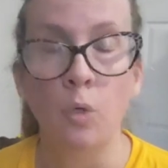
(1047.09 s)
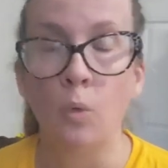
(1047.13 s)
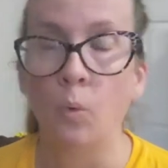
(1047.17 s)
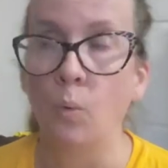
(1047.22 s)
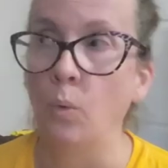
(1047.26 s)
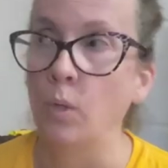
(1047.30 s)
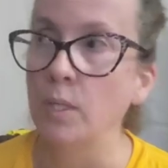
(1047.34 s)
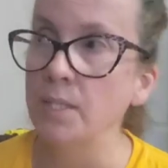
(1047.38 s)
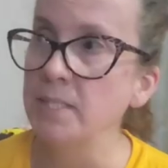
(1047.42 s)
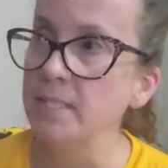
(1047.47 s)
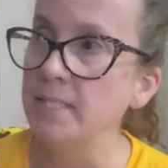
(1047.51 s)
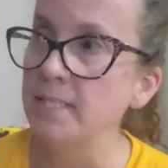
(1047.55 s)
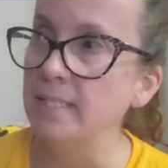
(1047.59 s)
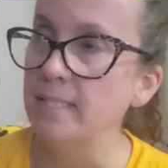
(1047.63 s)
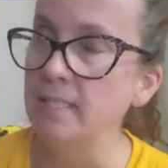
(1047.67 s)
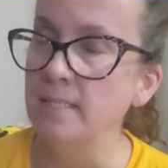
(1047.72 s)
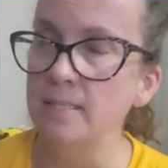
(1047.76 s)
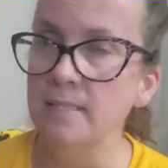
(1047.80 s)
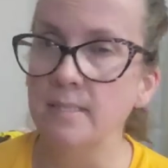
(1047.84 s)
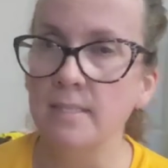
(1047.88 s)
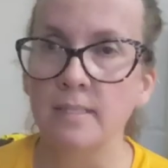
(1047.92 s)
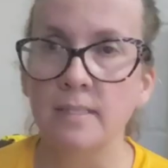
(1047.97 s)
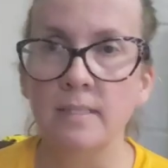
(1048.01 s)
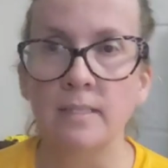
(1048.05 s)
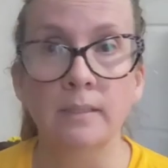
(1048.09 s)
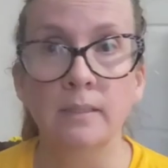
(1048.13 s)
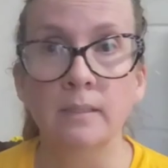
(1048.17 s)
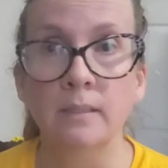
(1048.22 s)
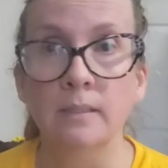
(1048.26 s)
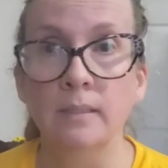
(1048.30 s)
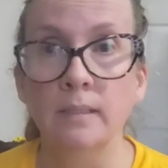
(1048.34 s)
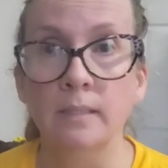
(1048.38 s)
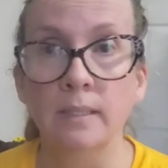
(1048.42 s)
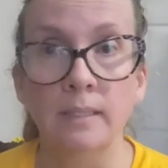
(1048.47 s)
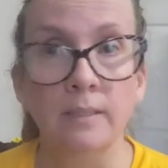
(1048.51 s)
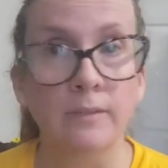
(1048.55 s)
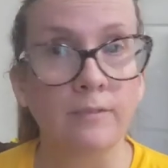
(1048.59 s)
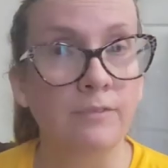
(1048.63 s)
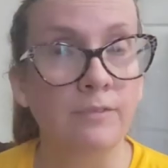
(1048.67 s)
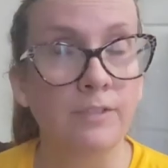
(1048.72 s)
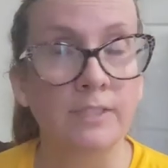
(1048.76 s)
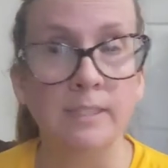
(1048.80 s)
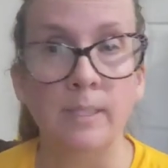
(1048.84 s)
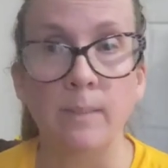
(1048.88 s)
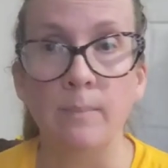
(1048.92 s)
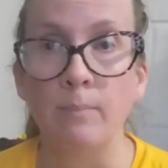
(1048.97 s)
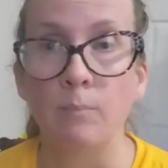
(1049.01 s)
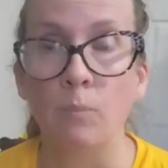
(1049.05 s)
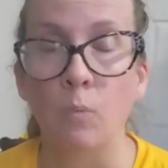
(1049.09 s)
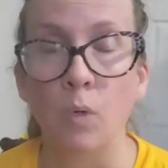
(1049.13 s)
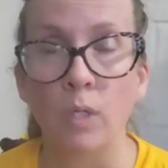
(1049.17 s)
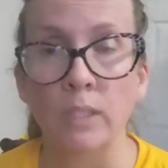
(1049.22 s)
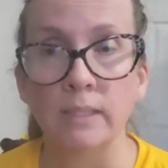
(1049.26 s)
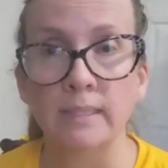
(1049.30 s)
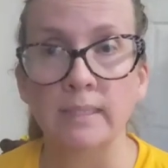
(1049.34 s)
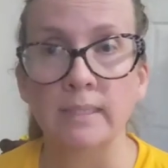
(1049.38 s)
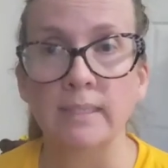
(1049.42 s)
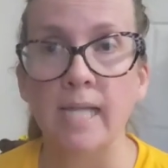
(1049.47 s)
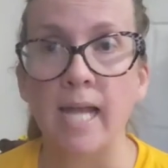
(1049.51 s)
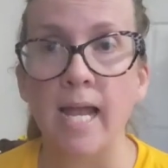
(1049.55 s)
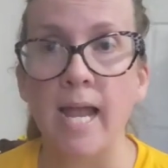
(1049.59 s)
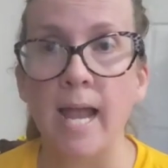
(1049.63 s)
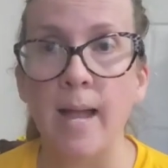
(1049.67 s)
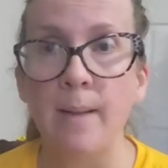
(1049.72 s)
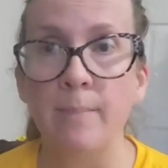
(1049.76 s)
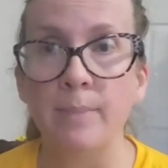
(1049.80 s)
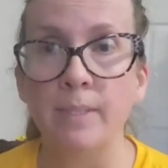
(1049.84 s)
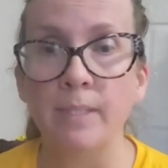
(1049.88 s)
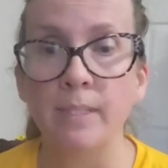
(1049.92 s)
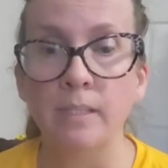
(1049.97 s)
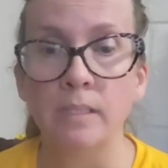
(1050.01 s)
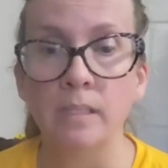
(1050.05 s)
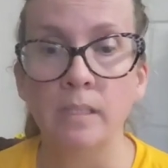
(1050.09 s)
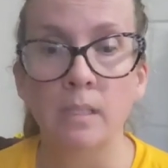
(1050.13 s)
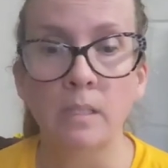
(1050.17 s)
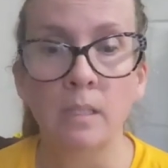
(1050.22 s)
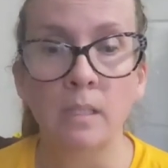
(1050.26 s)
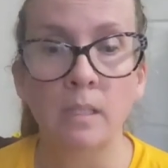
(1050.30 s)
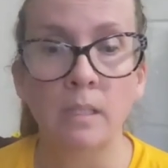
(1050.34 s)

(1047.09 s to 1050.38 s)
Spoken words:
what season, if something was to happen.